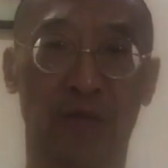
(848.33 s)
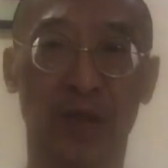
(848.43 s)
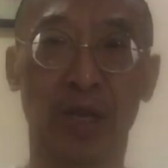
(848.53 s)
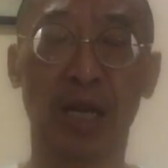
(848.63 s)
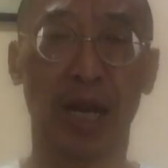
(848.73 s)

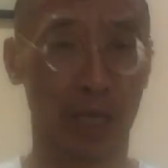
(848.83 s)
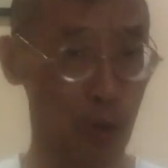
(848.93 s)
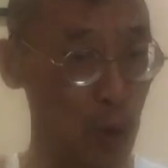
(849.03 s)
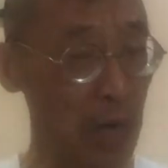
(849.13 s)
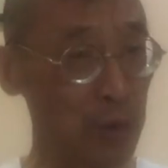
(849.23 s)
further and
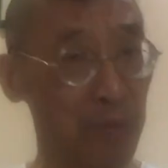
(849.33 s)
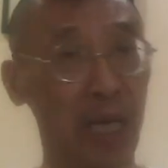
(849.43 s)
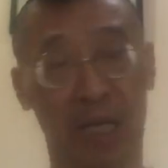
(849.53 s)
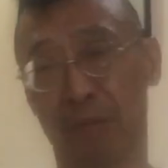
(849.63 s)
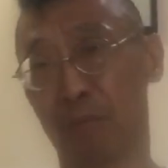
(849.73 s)
know how to
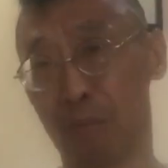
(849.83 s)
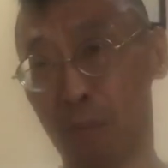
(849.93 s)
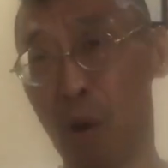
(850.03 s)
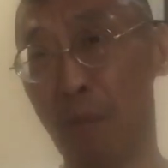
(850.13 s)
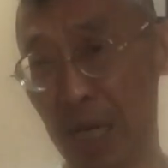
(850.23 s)
make
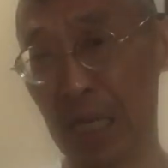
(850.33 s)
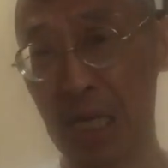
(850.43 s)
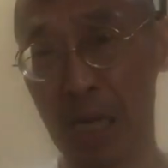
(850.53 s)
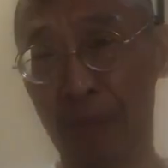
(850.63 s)
more money,